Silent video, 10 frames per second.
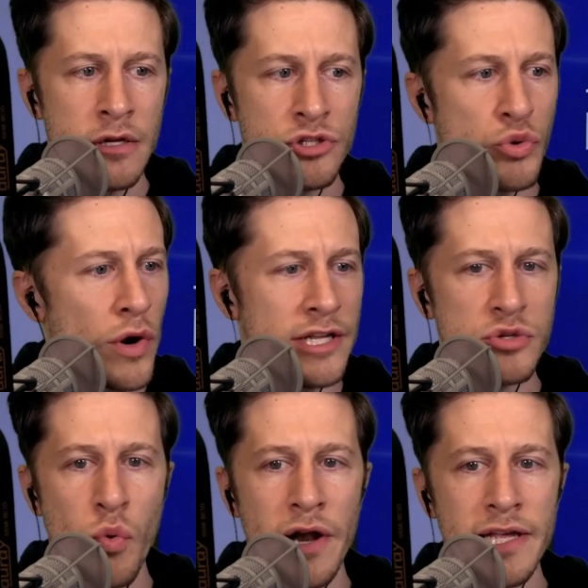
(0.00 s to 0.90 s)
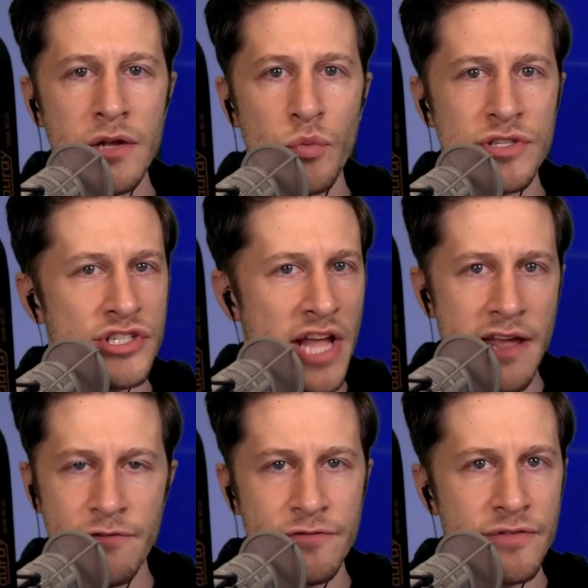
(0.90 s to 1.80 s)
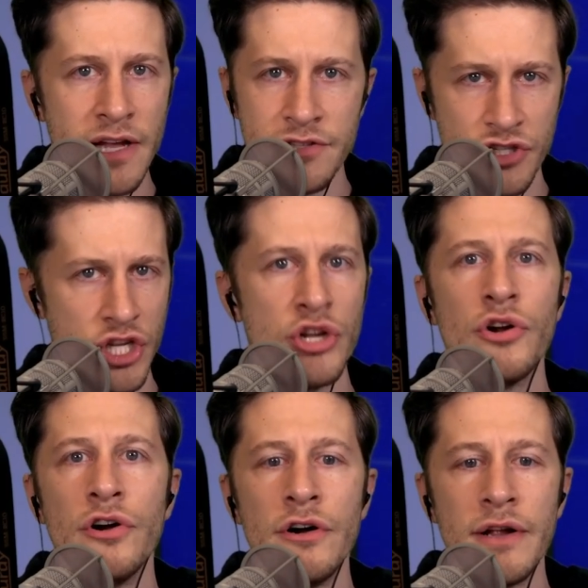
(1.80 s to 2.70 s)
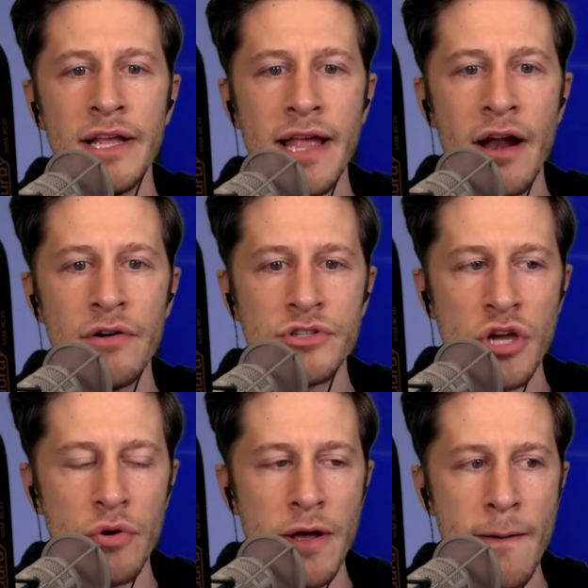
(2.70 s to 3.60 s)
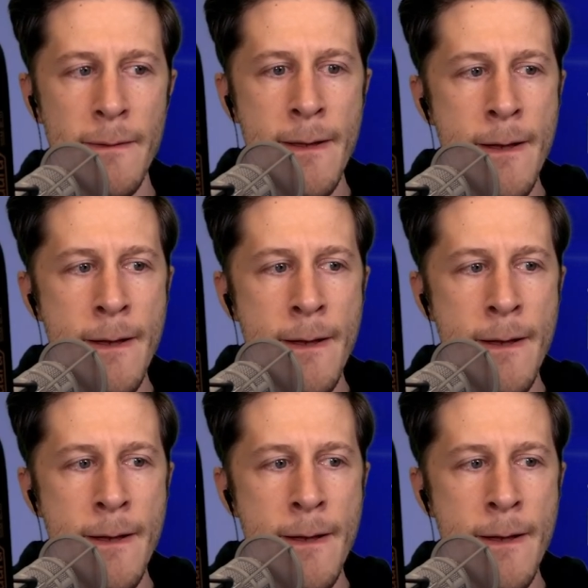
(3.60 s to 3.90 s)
2020 was safe and secure in Arizona,